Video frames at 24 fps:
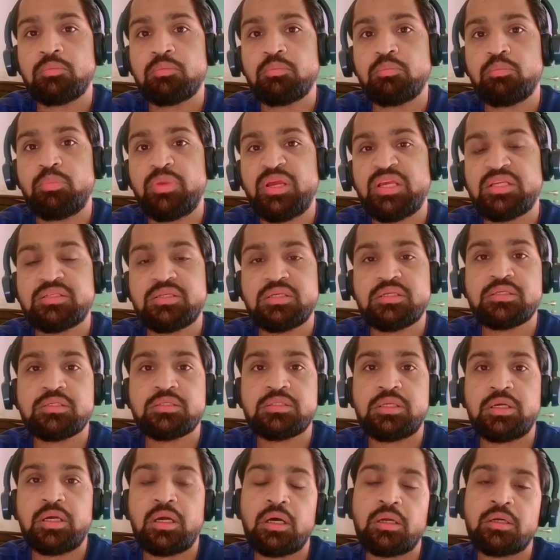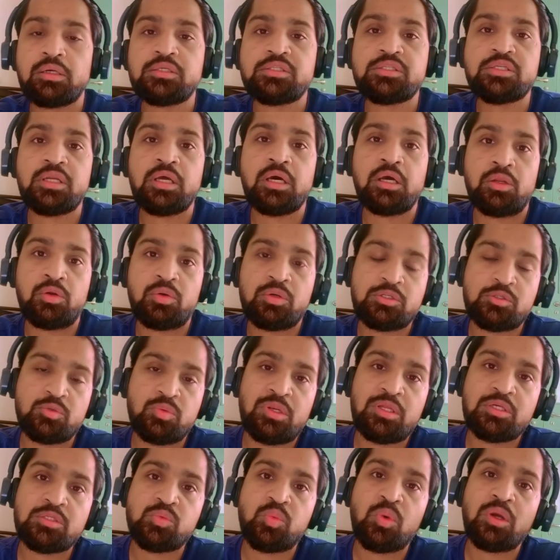basis the current scenario as well
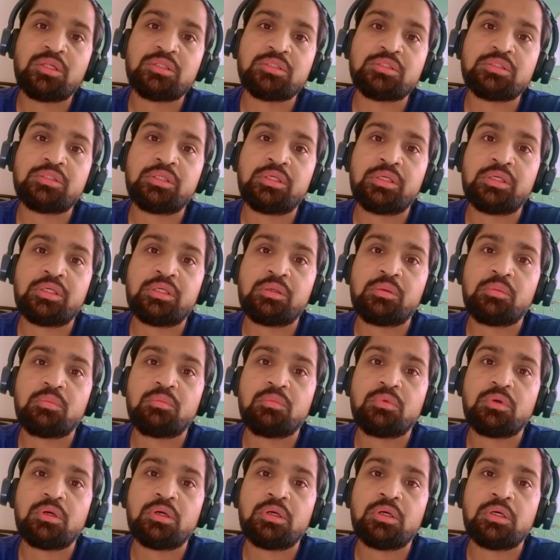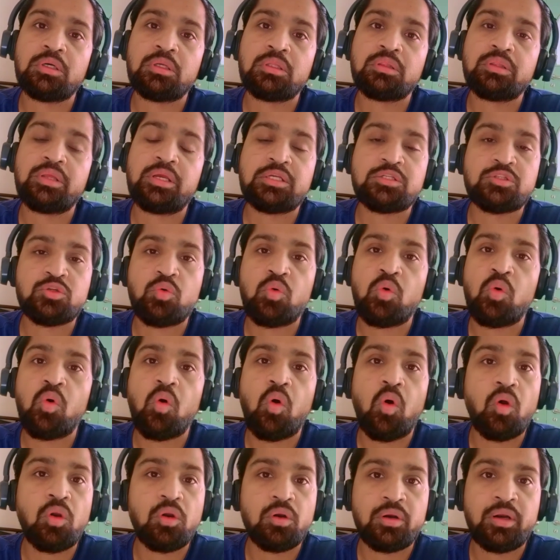as once the things go
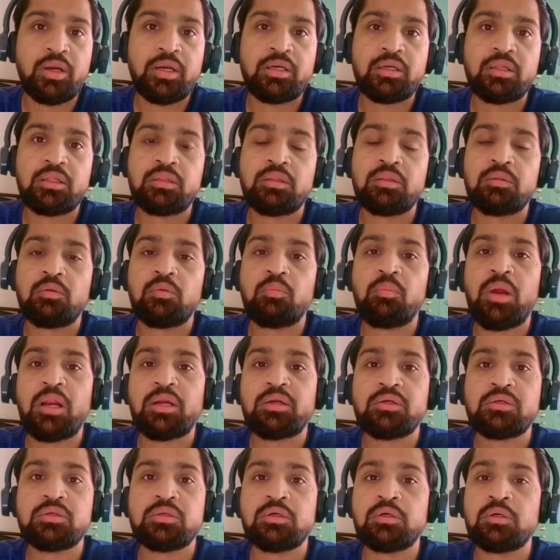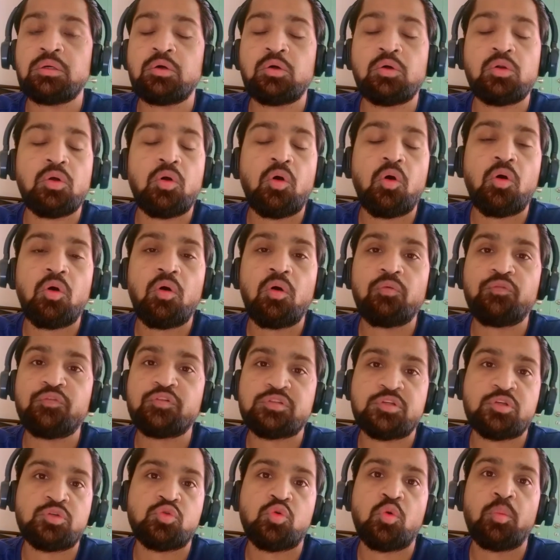all right and matter
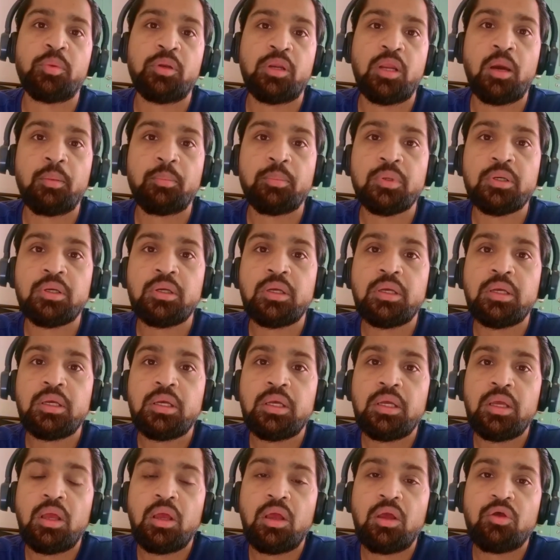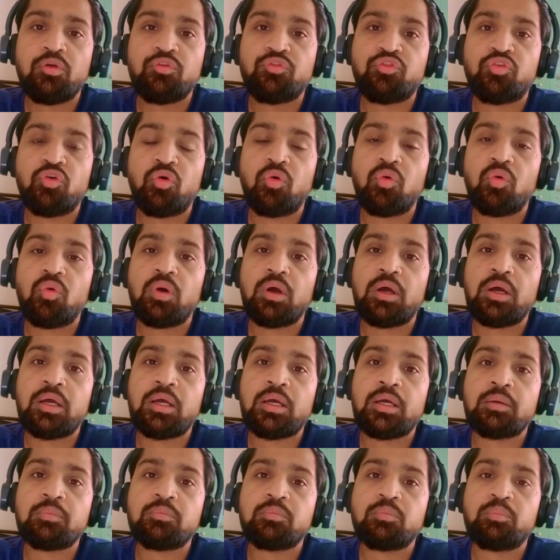offices open up."
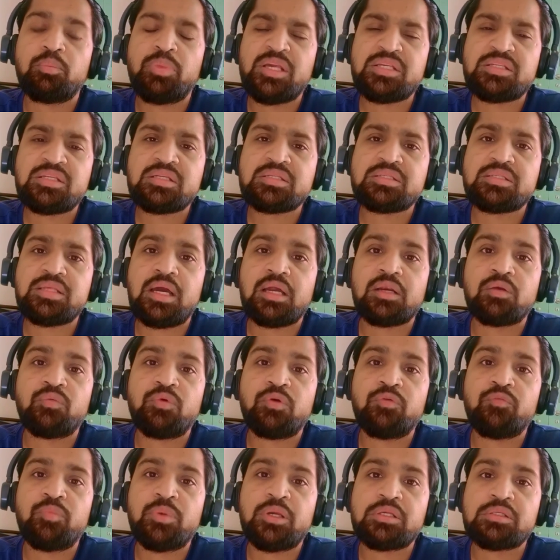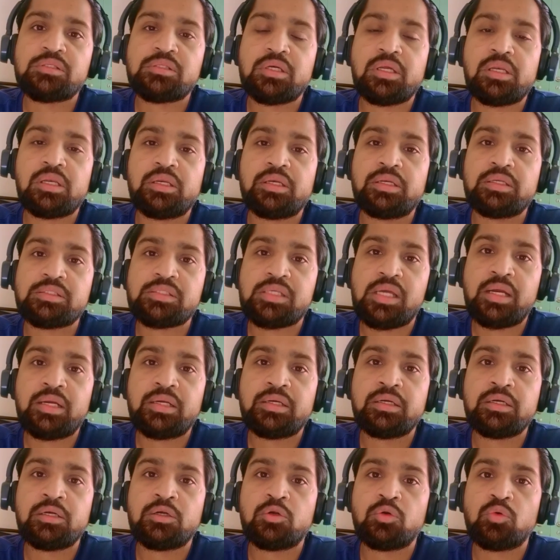So, basis that, we basically
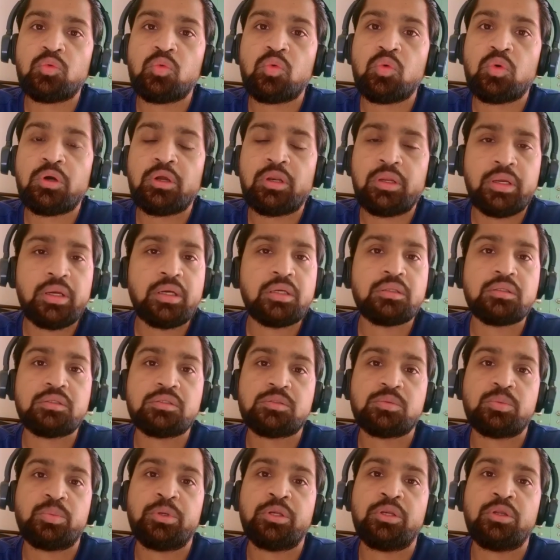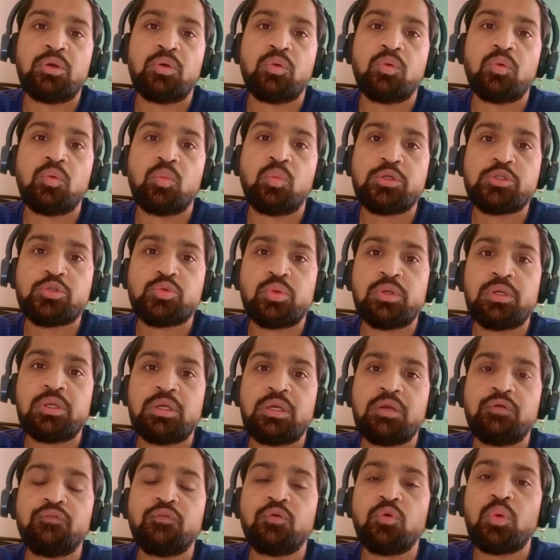decided to create this video, which will
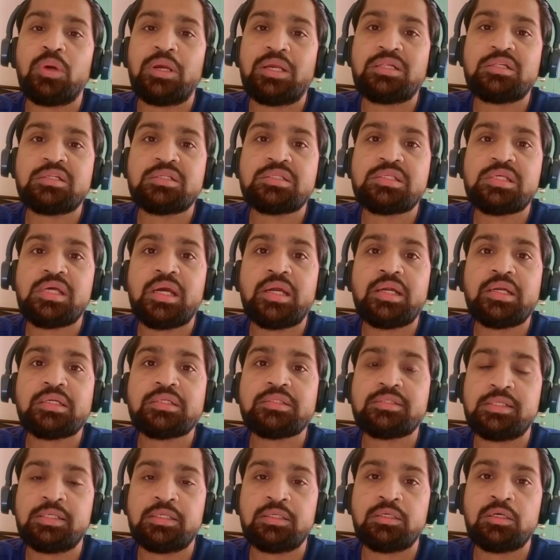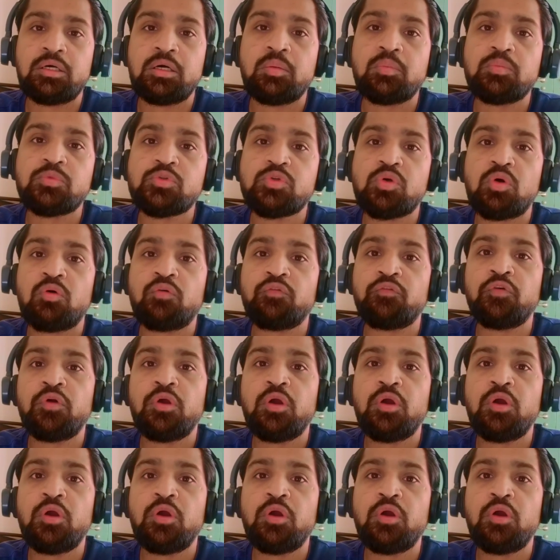give you insights in terms of